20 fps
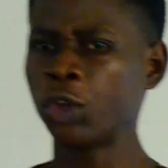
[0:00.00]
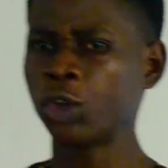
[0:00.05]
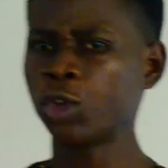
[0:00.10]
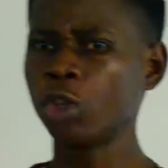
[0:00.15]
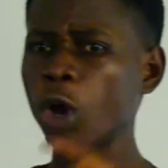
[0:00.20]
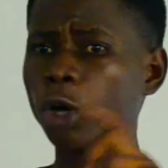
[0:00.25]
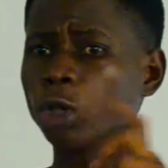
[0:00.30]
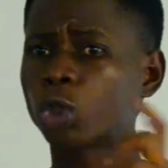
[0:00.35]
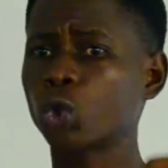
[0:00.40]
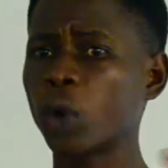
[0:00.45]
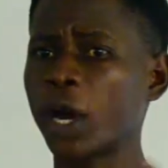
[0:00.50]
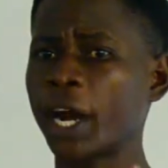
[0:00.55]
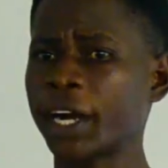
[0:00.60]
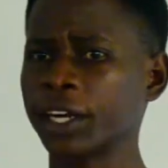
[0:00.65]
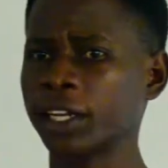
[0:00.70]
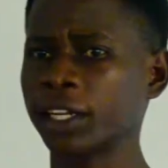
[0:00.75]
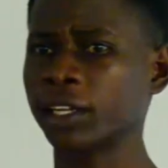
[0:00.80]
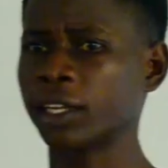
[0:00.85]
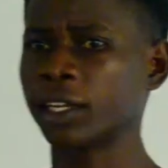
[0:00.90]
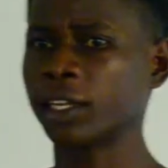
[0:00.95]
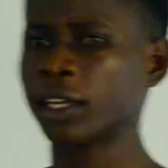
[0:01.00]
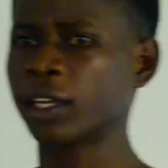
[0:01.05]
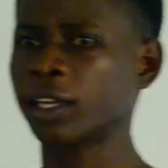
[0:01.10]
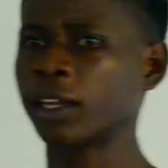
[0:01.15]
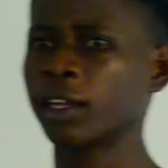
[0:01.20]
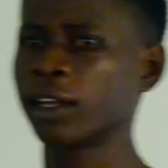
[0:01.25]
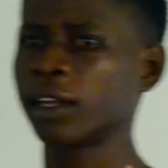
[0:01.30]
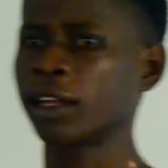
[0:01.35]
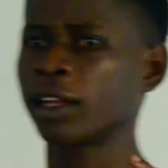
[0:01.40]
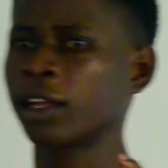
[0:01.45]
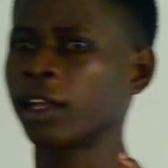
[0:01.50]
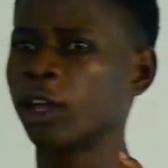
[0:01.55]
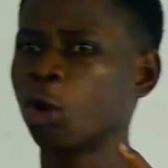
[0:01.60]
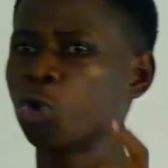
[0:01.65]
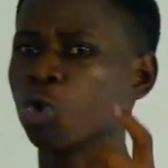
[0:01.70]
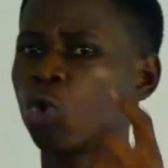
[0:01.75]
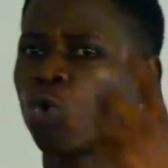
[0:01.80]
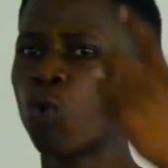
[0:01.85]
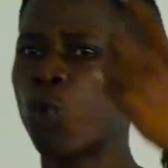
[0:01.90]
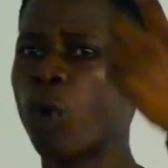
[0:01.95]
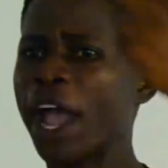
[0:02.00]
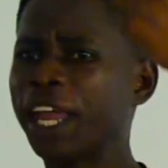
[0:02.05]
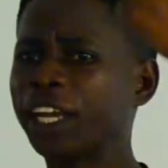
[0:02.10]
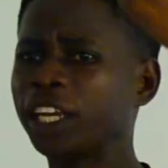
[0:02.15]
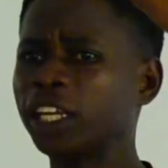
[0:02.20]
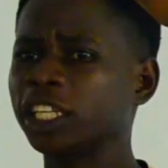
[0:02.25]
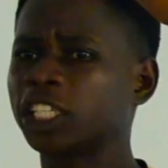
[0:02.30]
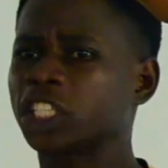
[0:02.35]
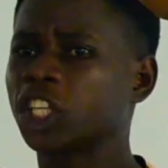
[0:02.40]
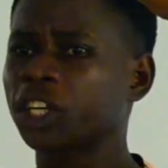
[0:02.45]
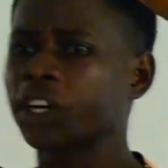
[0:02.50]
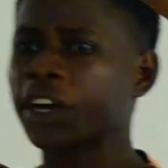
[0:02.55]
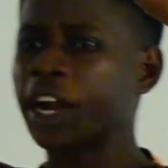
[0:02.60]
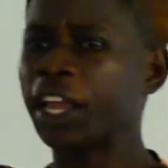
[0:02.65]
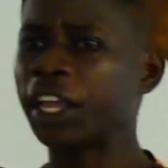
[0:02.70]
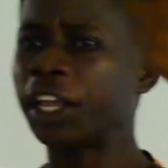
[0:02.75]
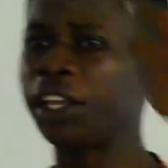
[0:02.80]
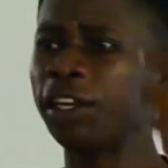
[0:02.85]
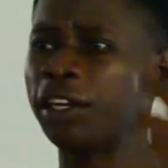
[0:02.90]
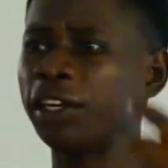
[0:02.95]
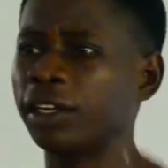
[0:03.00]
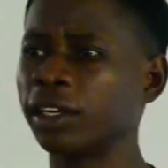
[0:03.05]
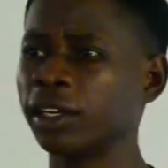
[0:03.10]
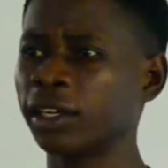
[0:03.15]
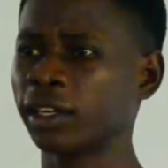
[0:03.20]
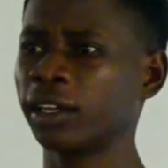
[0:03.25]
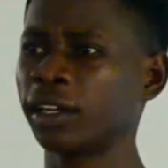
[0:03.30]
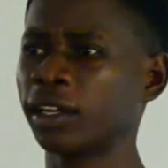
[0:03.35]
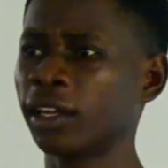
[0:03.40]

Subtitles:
usually when it rains,